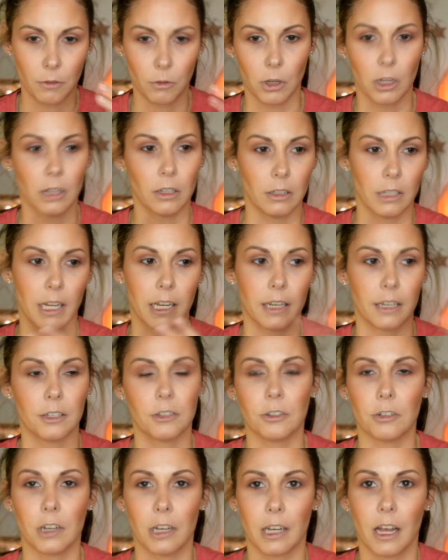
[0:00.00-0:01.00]
well, not
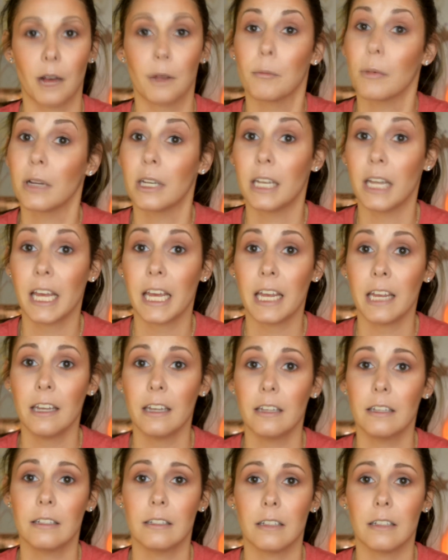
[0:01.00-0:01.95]
yesterday, on Monday,